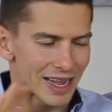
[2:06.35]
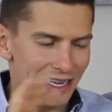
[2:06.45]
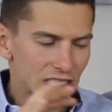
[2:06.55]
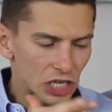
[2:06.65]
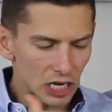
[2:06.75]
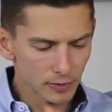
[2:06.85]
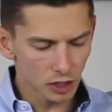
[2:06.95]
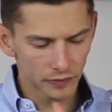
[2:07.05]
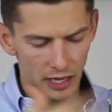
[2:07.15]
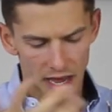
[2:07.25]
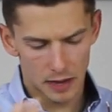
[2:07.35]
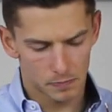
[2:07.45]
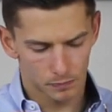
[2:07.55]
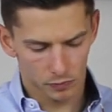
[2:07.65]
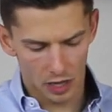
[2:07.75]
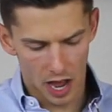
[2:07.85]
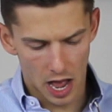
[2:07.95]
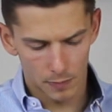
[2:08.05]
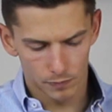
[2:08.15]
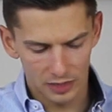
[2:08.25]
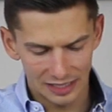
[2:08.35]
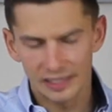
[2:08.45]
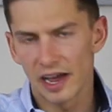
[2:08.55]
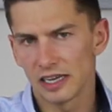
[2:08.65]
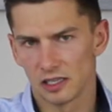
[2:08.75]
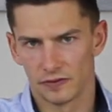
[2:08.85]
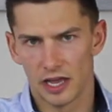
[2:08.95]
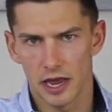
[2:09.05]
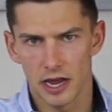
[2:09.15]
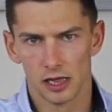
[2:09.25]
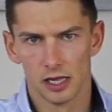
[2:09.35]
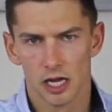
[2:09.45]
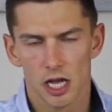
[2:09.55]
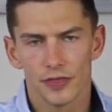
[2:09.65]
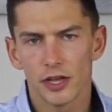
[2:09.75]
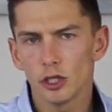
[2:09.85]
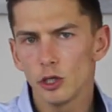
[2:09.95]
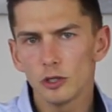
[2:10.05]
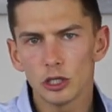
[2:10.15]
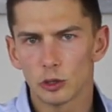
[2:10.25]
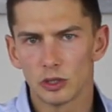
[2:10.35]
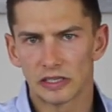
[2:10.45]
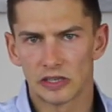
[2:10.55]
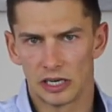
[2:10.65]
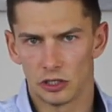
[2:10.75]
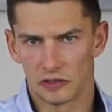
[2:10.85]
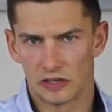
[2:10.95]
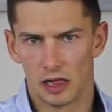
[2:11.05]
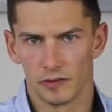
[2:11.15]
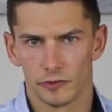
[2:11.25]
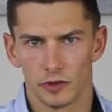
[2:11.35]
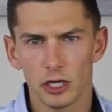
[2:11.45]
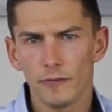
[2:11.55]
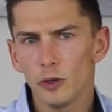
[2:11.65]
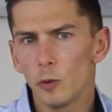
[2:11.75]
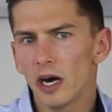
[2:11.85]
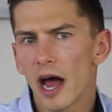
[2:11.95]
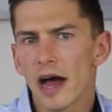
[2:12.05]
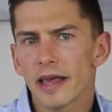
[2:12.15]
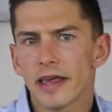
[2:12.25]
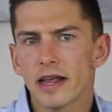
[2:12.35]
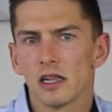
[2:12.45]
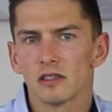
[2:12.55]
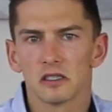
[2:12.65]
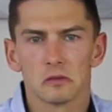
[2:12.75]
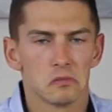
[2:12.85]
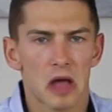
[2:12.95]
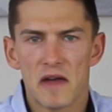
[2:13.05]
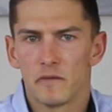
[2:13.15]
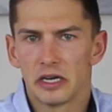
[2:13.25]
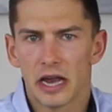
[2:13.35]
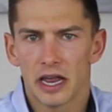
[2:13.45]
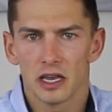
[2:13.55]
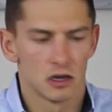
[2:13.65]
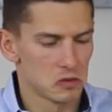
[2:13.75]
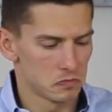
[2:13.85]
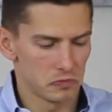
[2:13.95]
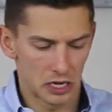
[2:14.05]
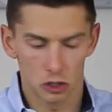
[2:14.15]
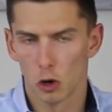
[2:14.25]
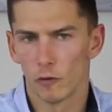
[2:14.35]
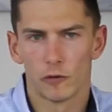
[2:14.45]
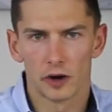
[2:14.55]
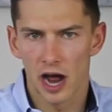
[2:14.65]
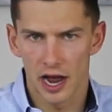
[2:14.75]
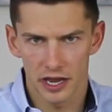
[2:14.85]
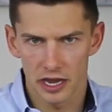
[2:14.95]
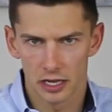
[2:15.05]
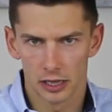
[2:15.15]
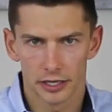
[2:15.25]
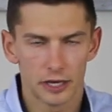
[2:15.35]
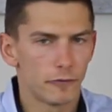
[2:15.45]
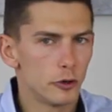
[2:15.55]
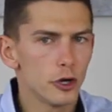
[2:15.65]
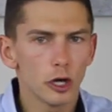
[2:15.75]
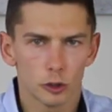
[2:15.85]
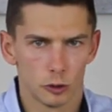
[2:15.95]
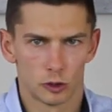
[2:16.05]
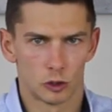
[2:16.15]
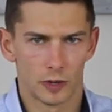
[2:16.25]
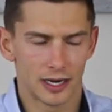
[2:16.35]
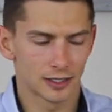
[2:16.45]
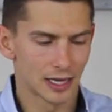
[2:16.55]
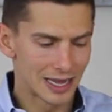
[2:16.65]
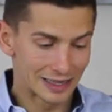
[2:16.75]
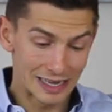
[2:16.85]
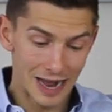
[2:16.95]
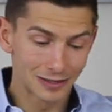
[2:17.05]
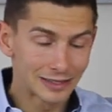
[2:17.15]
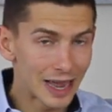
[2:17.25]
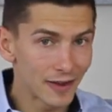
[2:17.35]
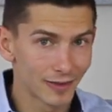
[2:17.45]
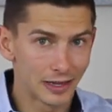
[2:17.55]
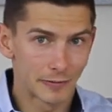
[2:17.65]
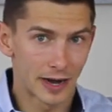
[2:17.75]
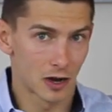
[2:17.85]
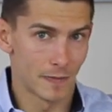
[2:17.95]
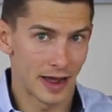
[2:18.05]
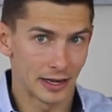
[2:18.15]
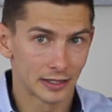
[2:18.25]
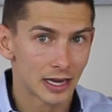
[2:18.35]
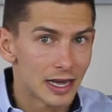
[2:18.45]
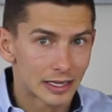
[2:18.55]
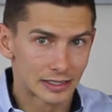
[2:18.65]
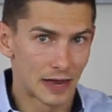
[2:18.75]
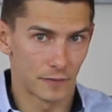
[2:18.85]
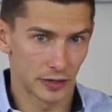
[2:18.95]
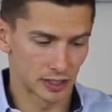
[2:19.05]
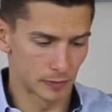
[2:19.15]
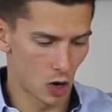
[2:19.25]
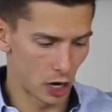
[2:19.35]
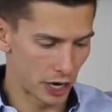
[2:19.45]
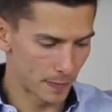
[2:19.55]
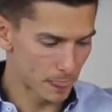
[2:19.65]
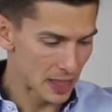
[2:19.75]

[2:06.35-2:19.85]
In terms of the size of the heel, then you need to decide yourself. If you wear high heels every day, then go for a high heel. If you're not used to it, then I'll definitely recommend something smaller.